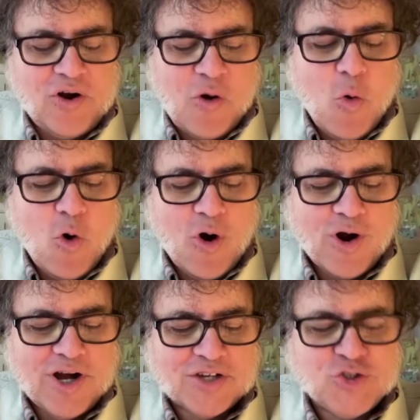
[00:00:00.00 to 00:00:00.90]

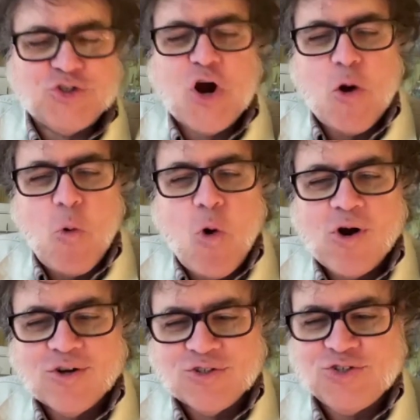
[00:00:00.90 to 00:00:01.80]
or Star
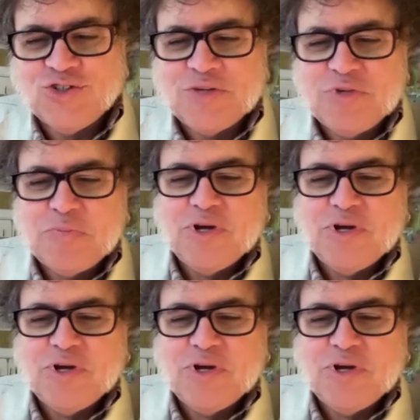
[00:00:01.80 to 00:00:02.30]
Wars seemed to be